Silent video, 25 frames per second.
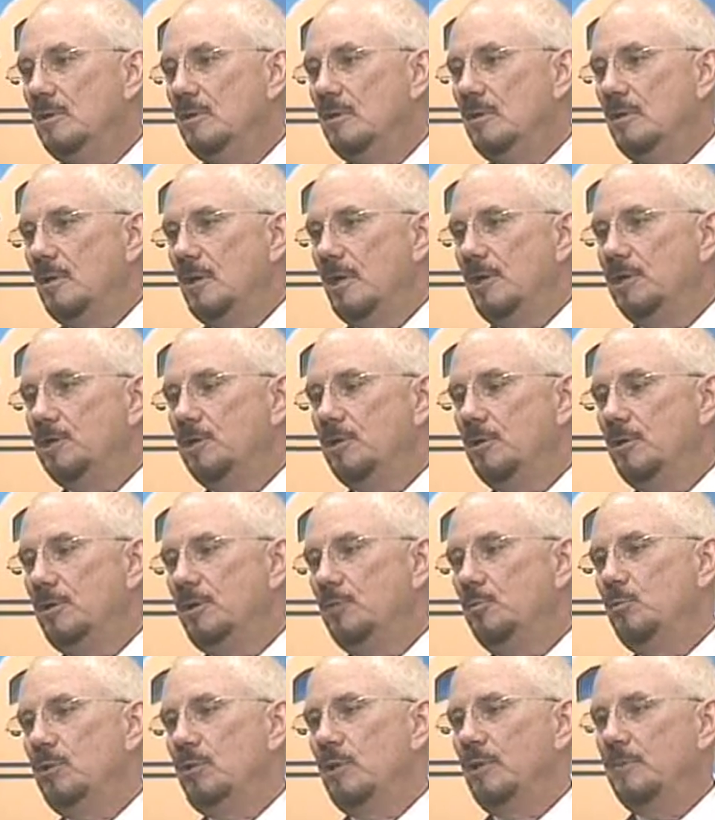our
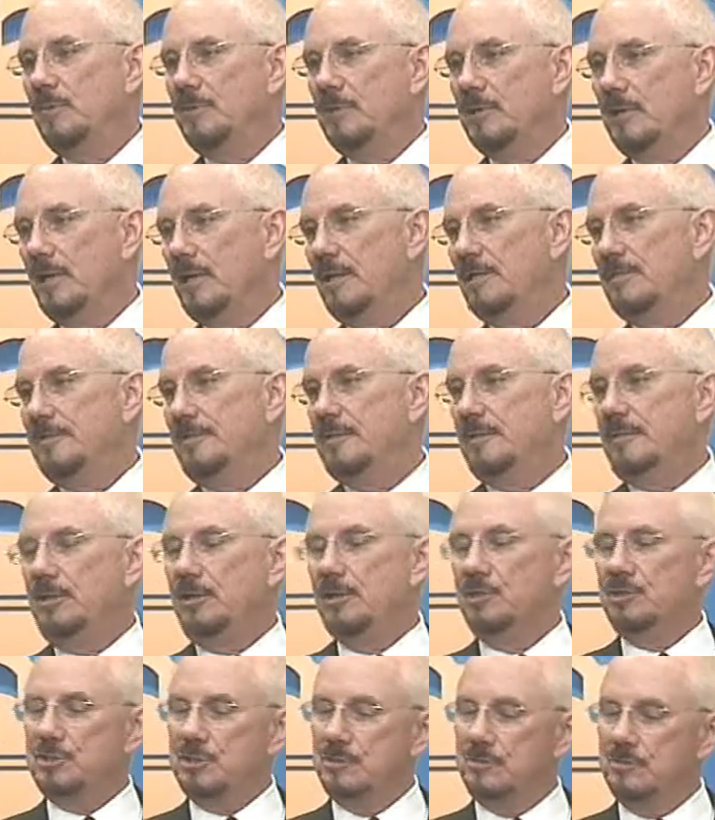curator went up and got the
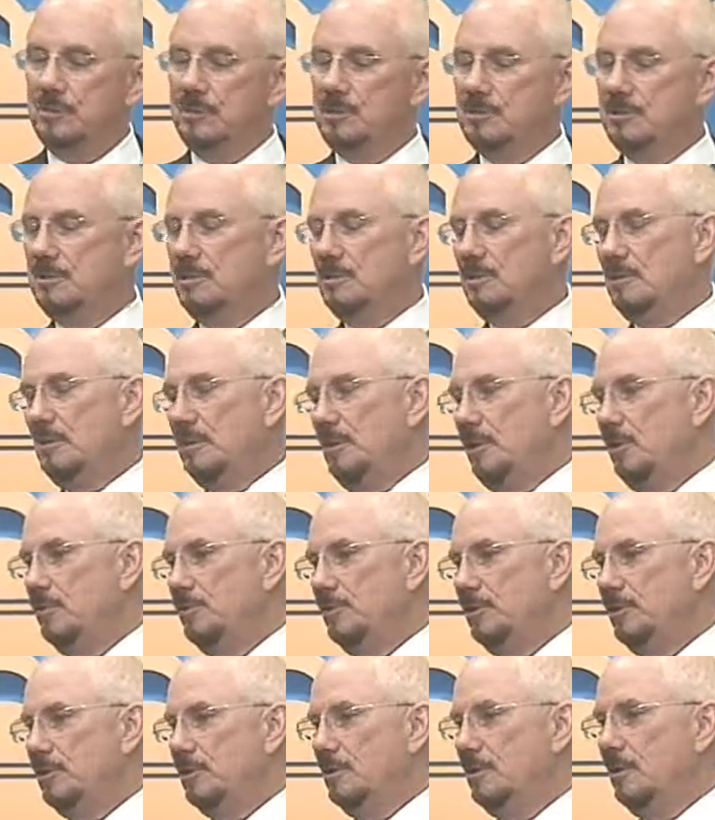instruments and the
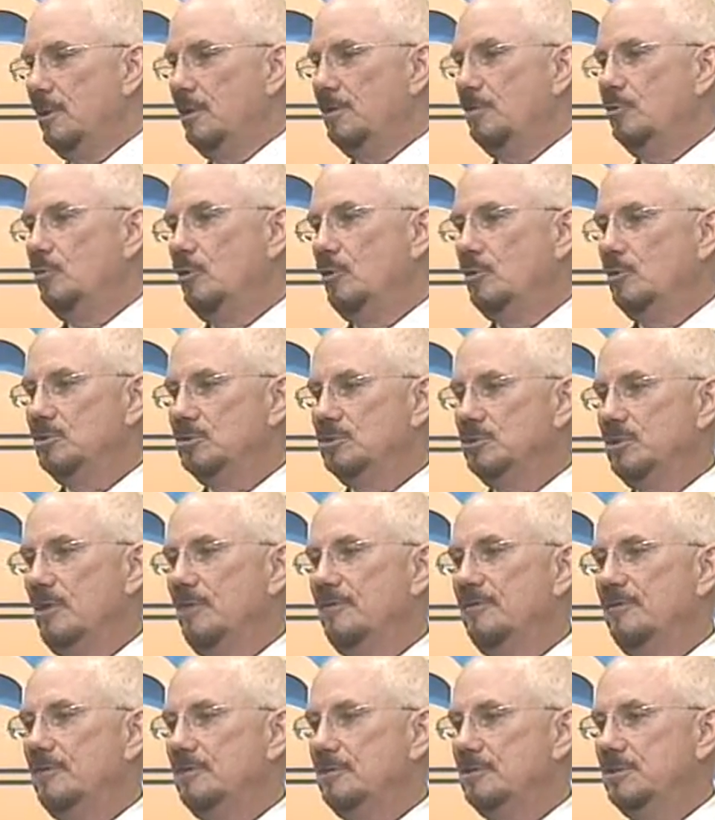clothing and all the normal
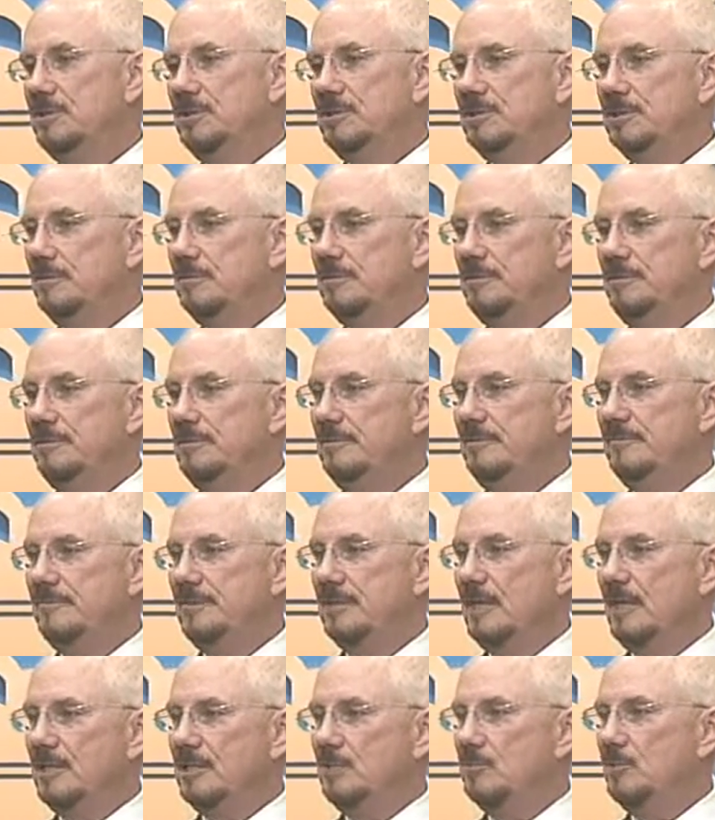stuff. And she said, You
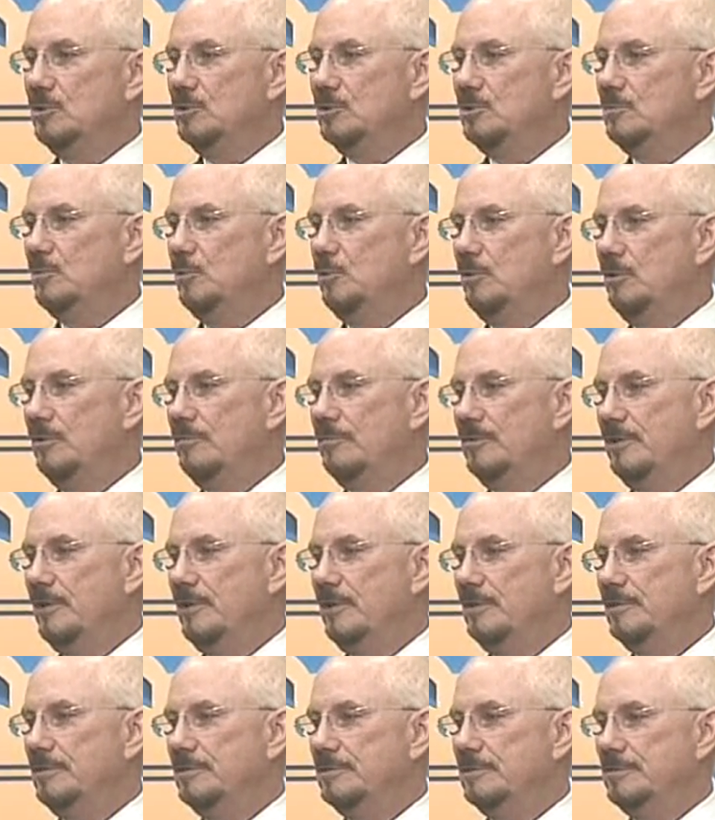forgot the most important
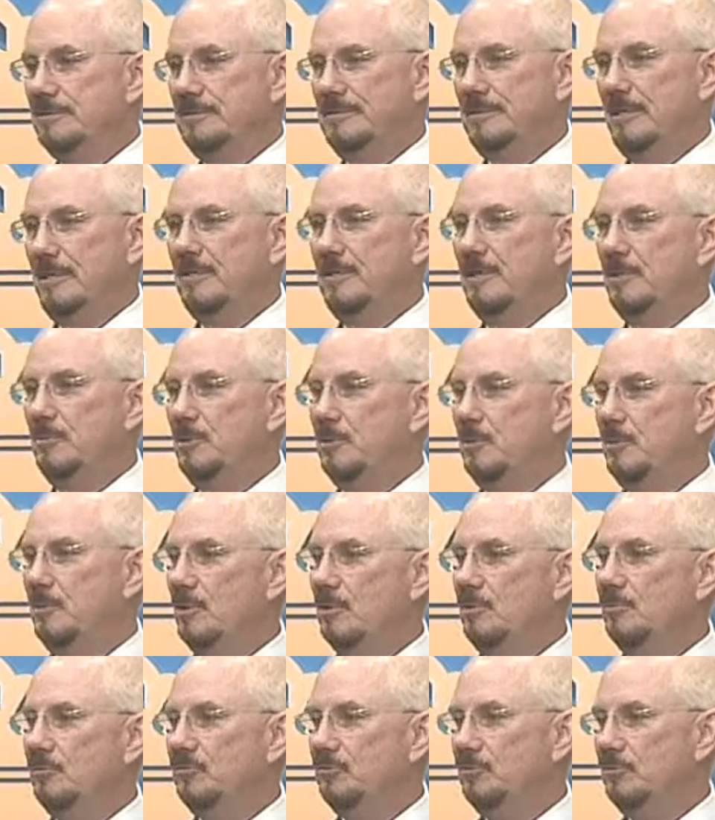thing. And he says, Nothing up there but an
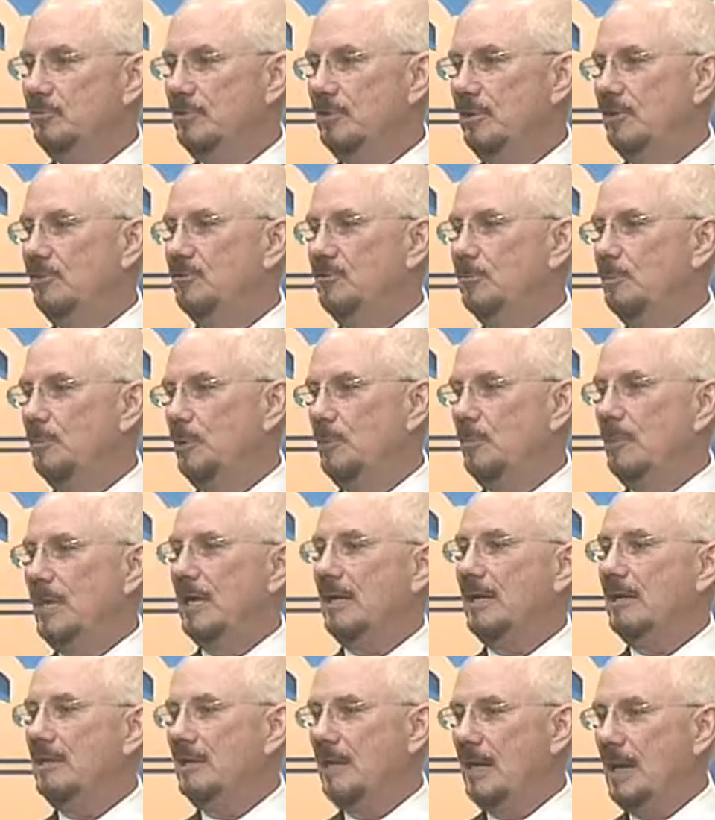old suitcase. So we went
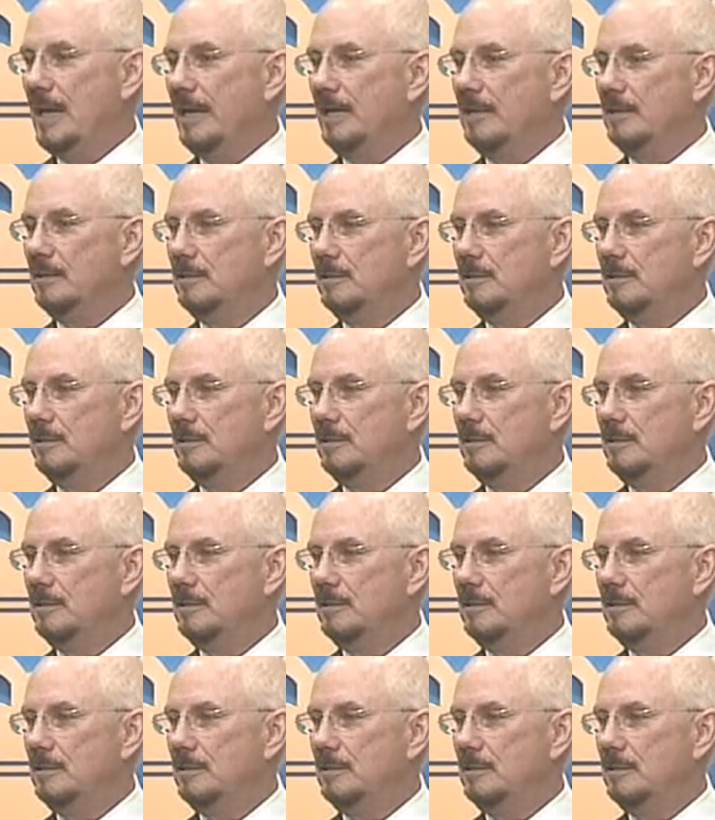back and got it.